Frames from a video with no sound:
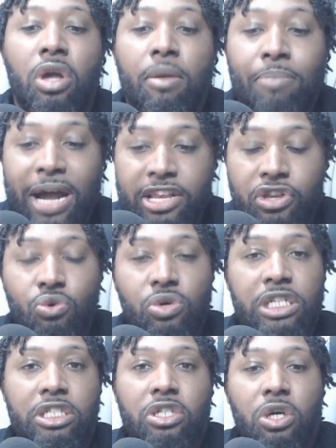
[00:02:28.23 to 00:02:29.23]
By
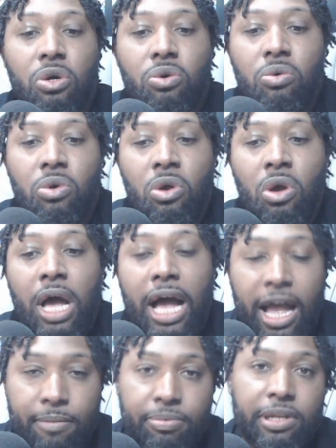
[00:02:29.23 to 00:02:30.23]
doing so,
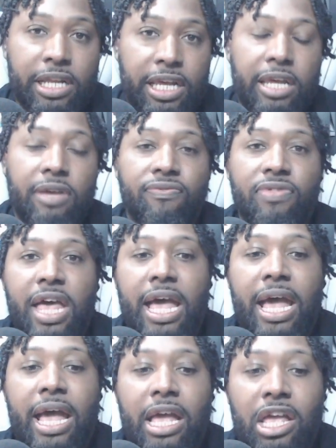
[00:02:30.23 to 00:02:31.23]
I believe
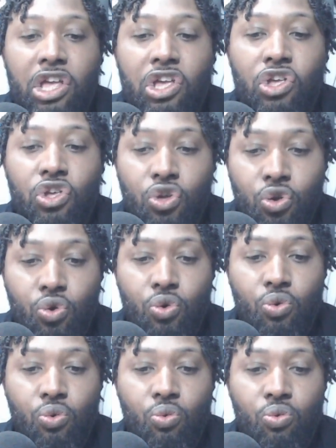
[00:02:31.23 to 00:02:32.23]
that
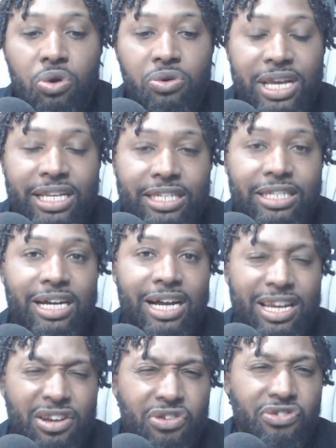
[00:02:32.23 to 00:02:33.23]
you will get to
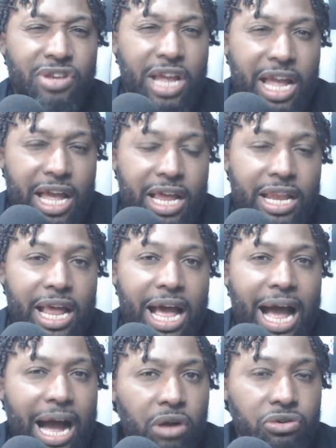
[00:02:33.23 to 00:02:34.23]
understand
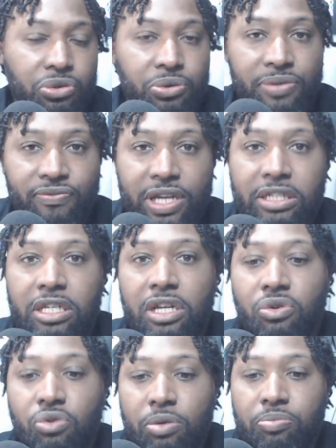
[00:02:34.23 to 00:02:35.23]
how to invest
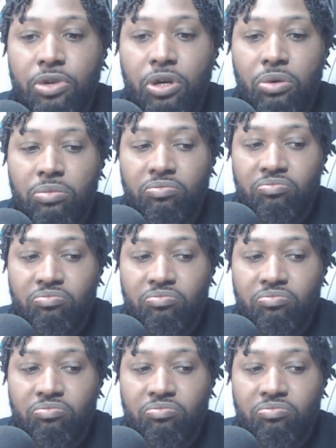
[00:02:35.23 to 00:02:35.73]
in crypto.